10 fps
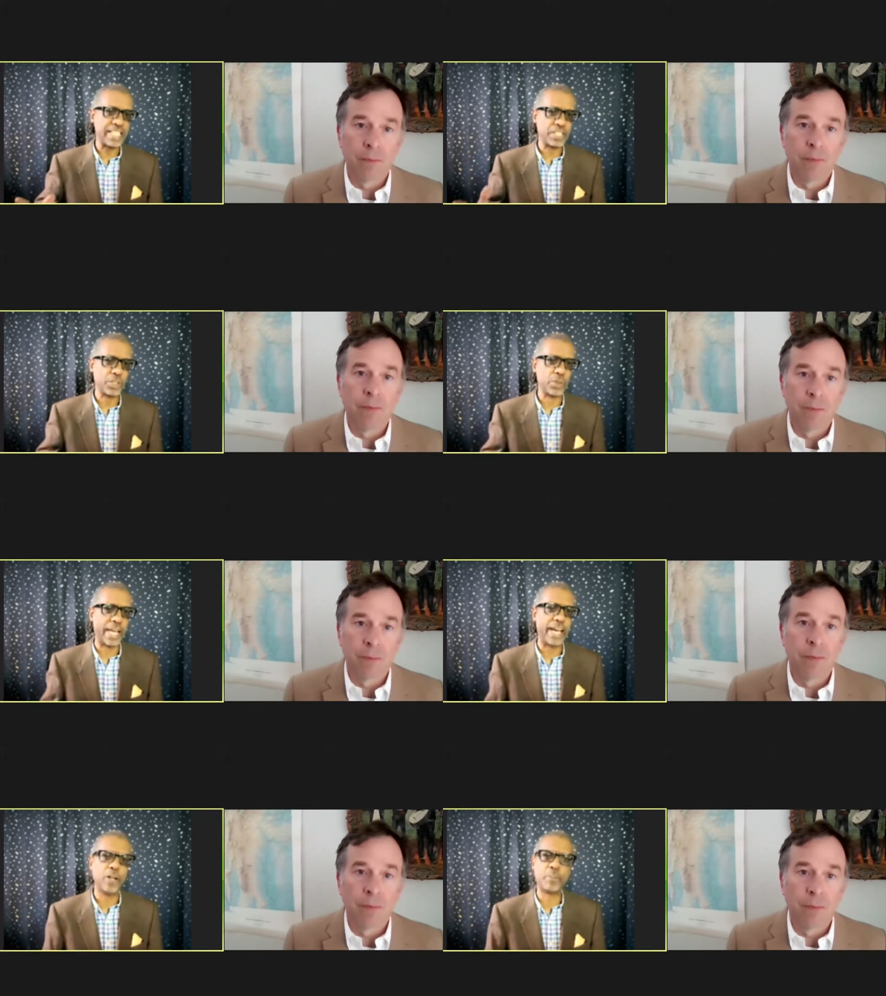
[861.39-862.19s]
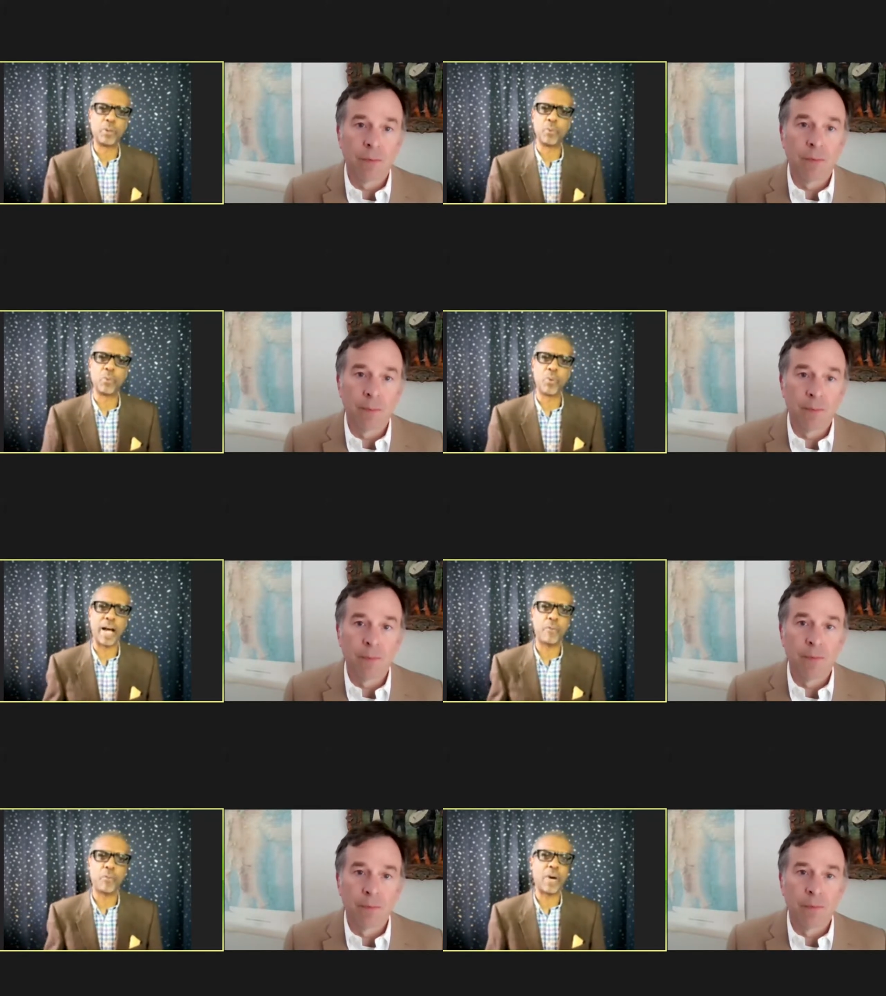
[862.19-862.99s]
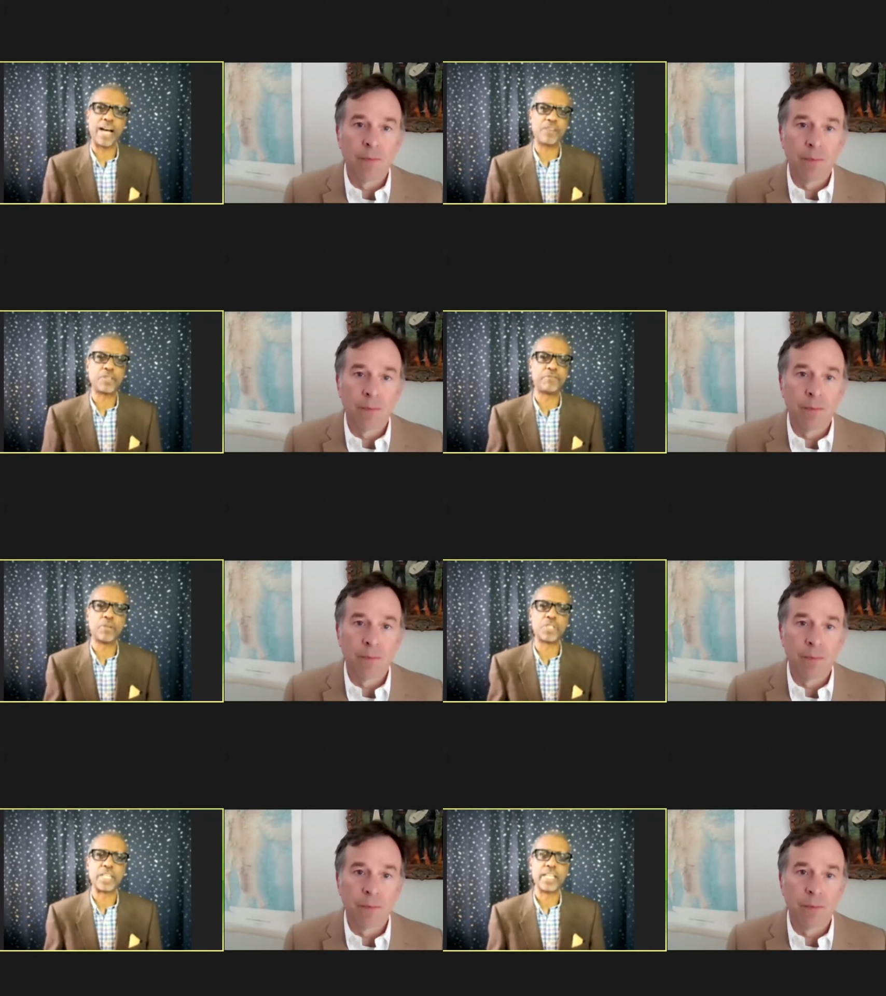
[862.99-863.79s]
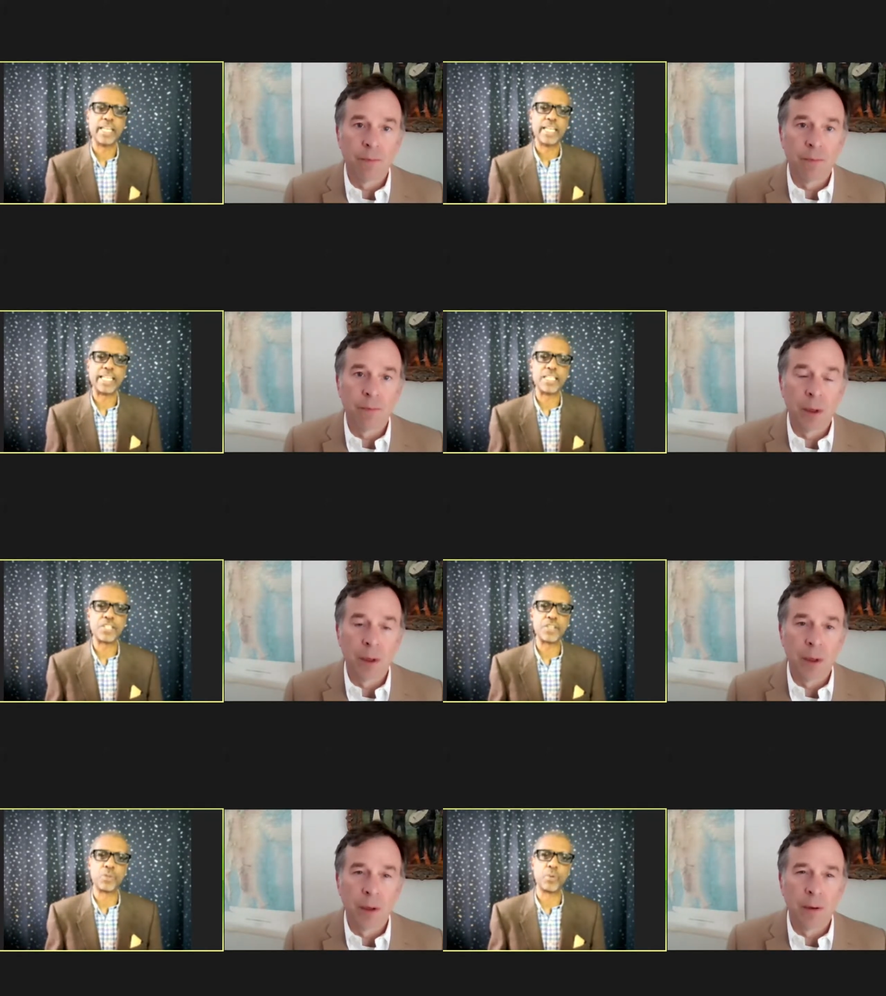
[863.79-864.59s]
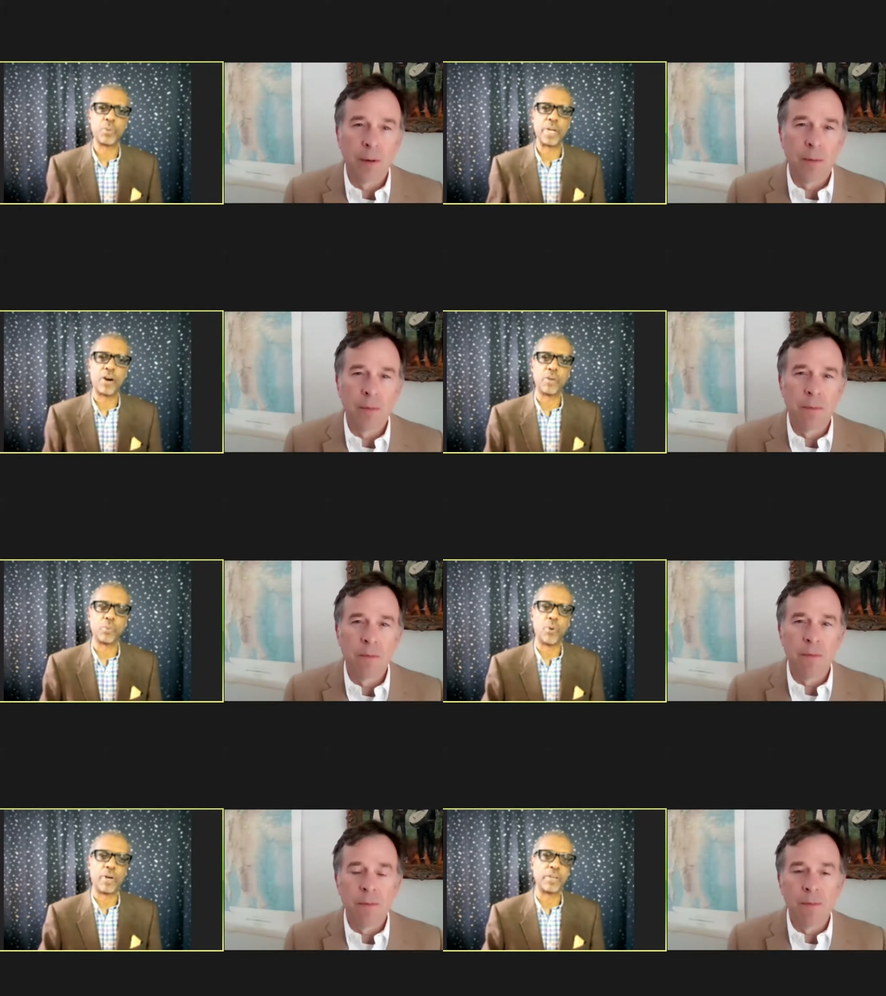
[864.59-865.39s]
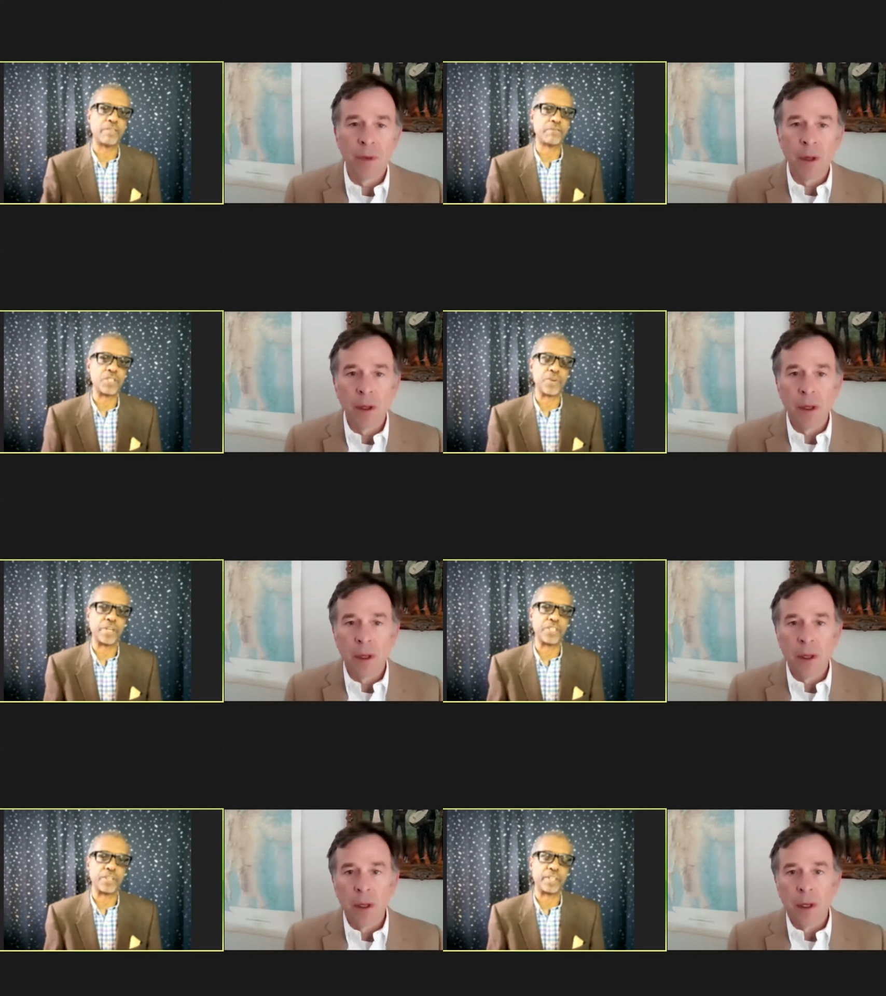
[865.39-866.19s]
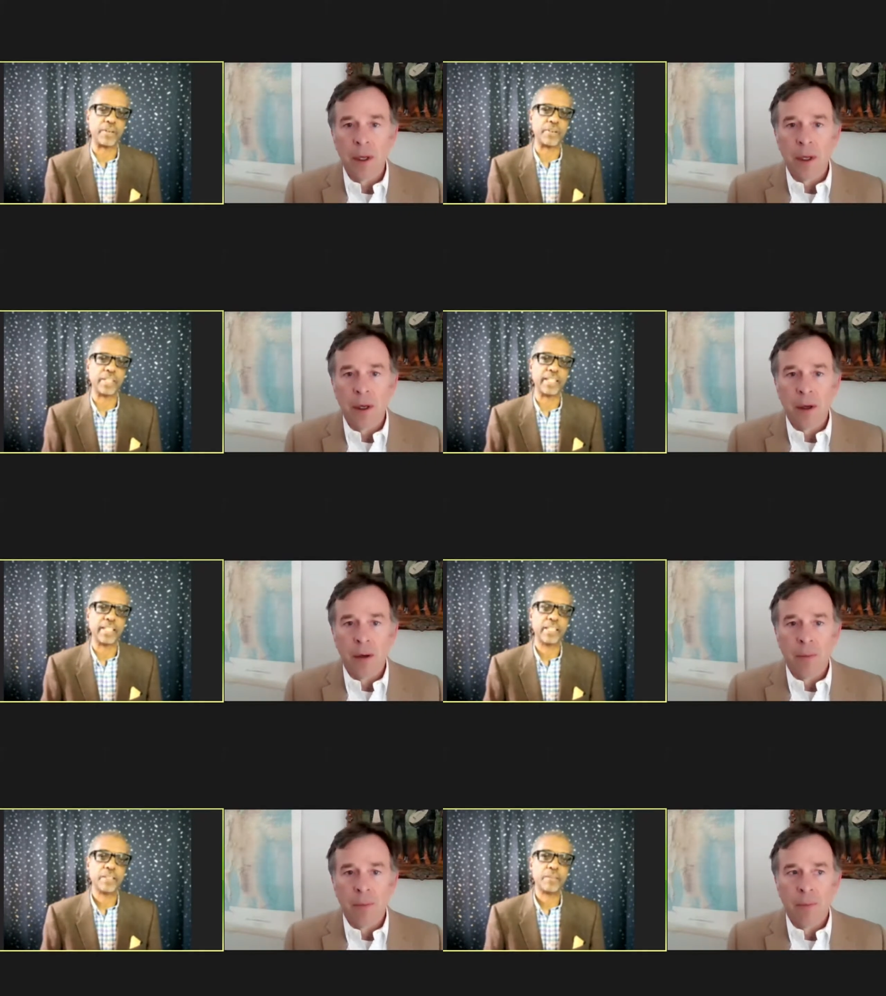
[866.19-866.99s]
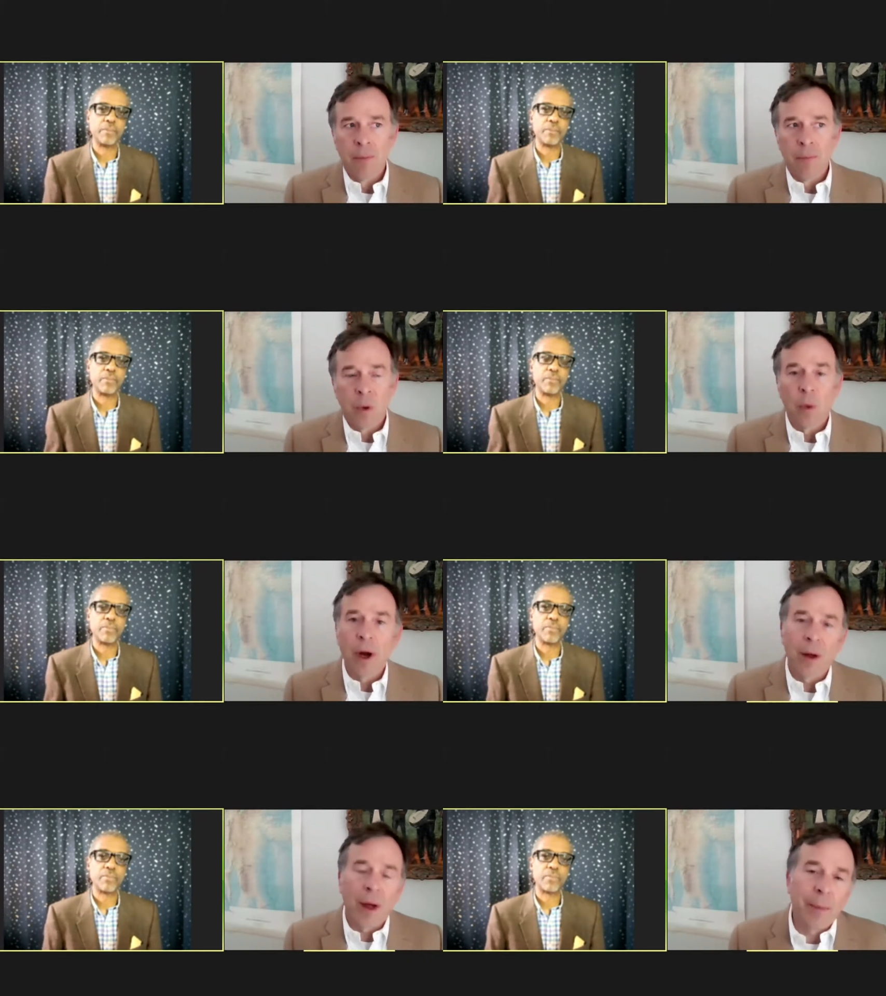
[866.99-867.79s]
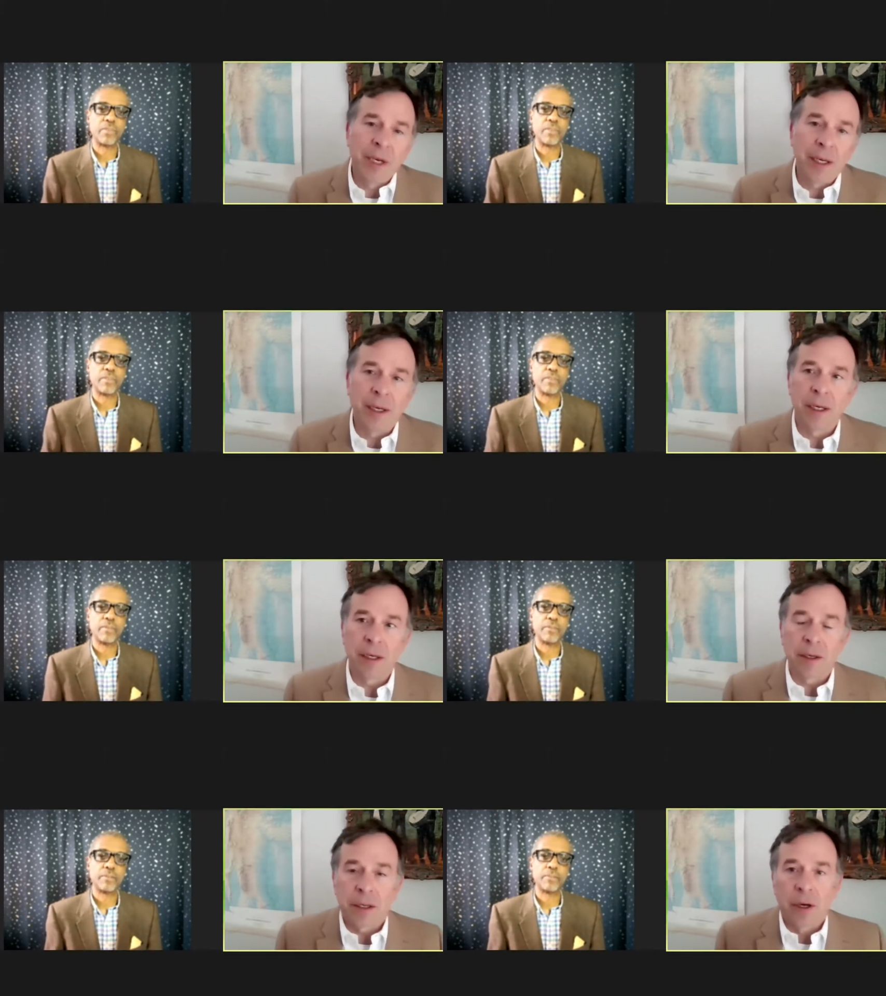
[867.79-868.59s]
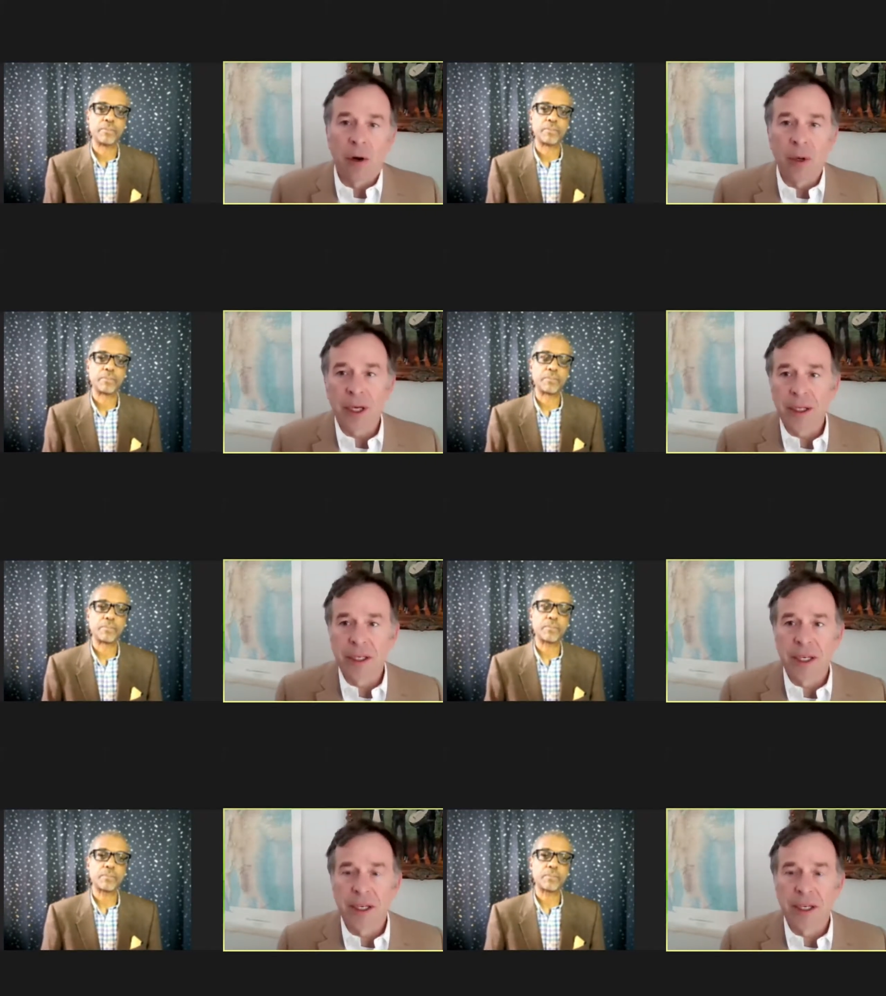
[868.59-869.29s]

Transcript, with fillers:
Speaker 1: little help, or how should folks consider where we are in water infrastructure currently?
Speaker 2: Well, I mean, you know, it's